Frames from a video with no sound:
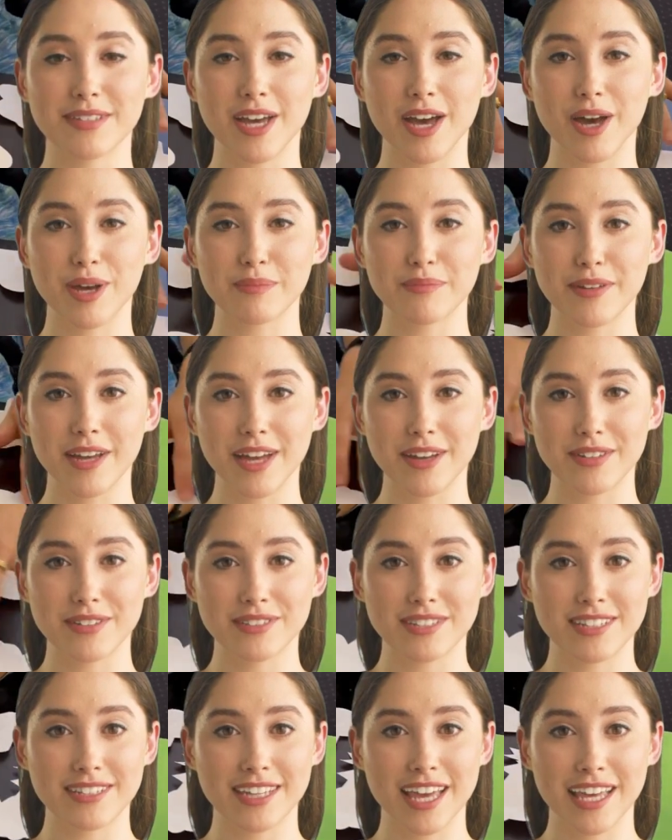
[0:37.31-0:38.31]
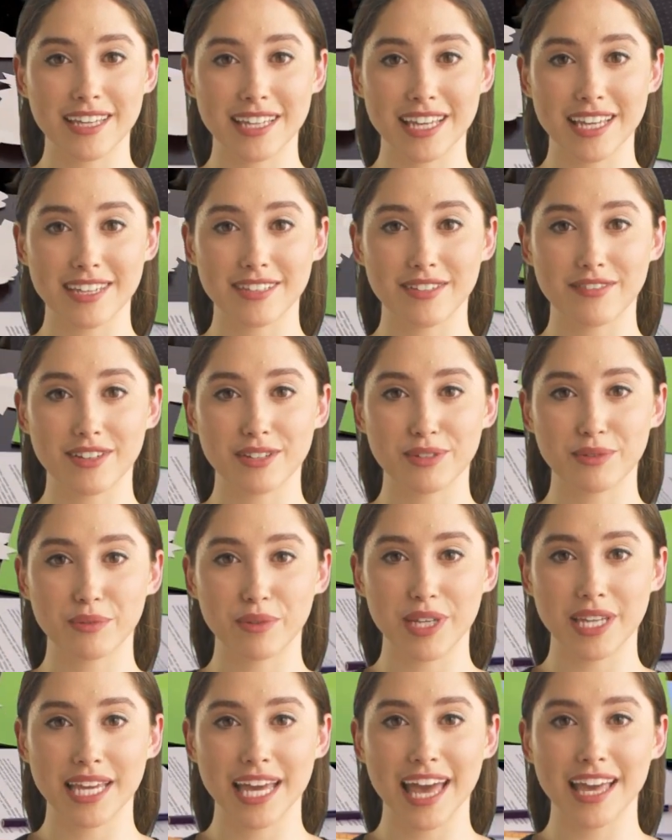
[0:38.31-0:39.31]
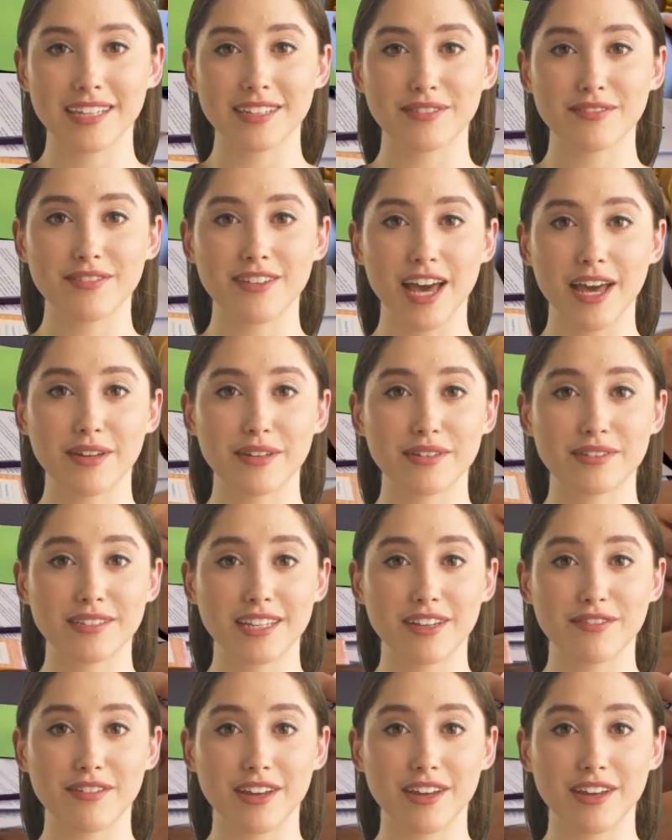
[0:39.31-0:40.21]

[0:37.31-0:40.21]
All players decide individually and in silence if